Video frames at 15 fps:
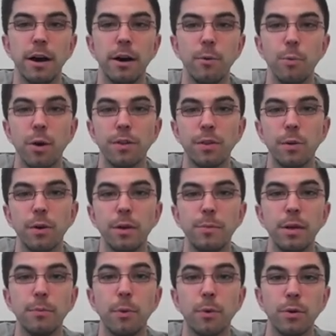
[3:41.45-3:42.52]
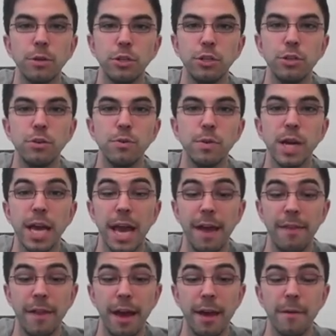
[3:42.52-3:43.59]
what's going to be important to you.
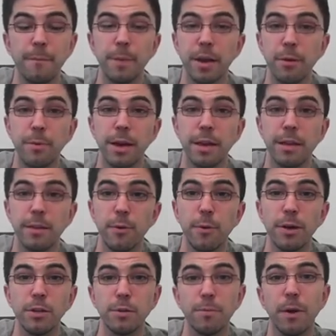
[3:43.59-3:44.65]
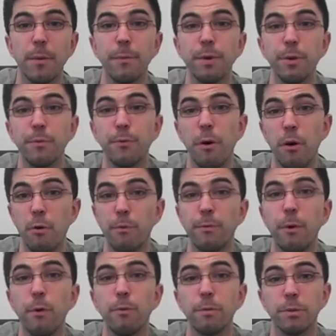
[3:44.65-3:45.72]
And that, by the way, is going to probably evolve
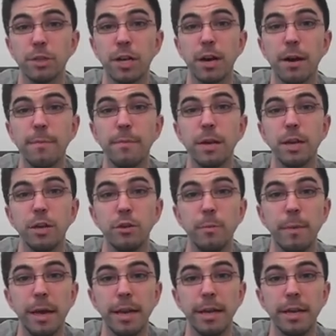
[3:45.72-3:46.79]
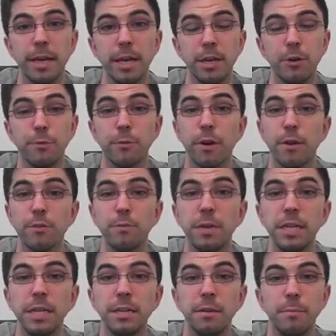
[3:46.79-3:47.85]
over time. You may, for us, we
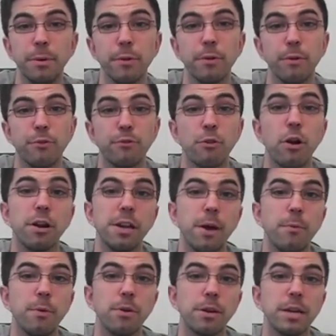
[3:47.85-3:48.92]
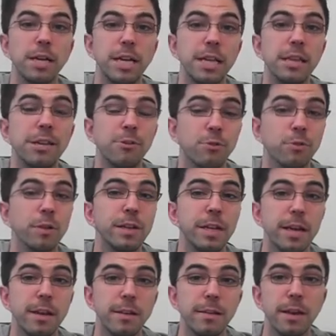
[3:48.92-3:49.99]
needed to build a strong network in the early
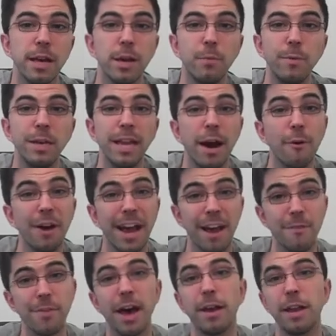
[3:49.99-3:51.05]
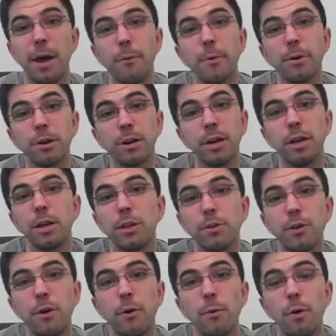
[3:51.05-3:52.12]
days. We now have that network.
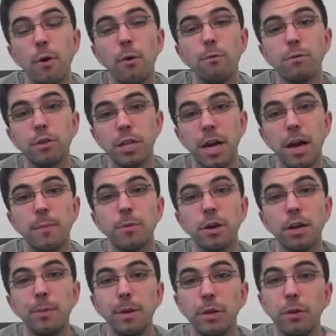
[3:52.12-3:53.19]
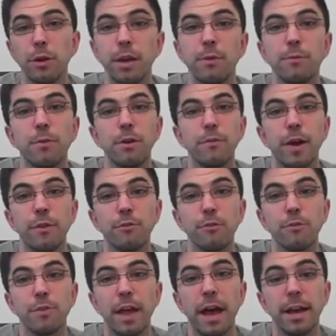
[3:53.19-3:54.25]
So over time, we're going to be looking for
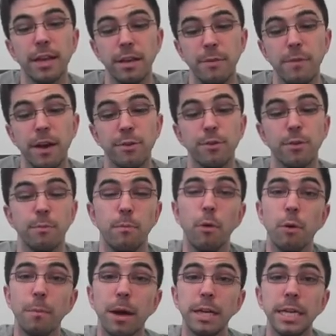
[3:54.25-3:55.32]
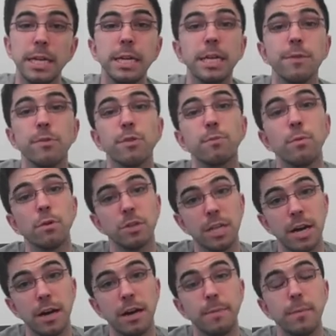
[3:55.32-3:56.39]
investors that can invest more money, give us more
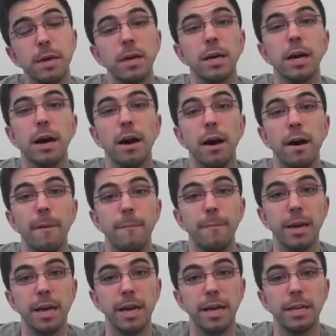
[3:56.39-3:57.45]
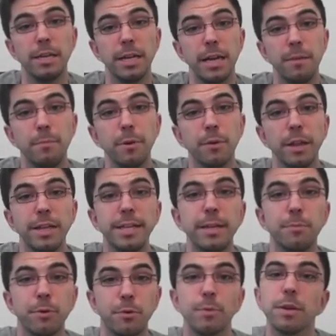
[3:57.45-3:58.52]
time, and build a
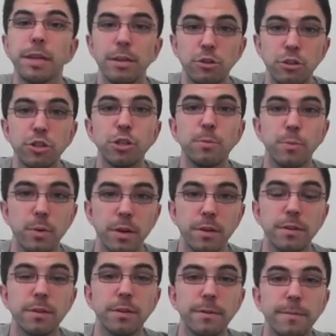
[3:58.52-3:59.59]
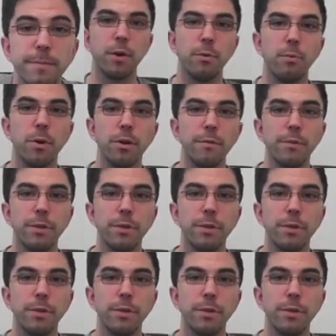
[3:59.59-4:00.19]
deeper relationship with. One of